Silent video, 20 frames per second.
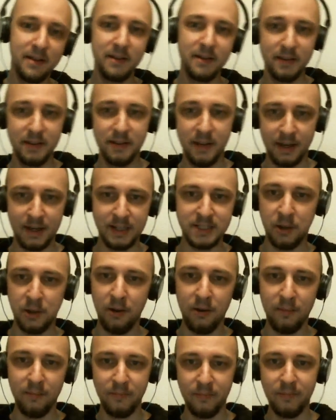Well, question.
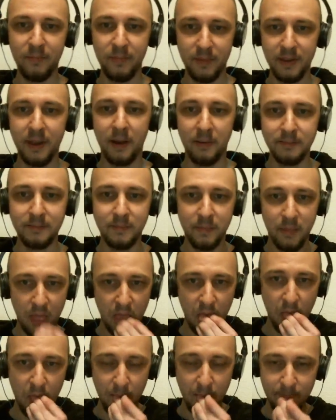So you
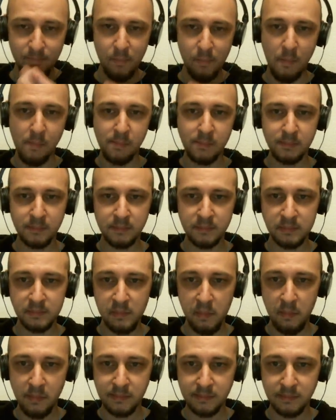played hundreds of
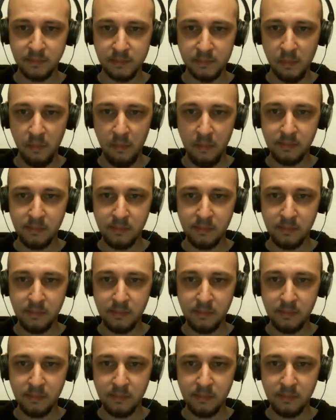hours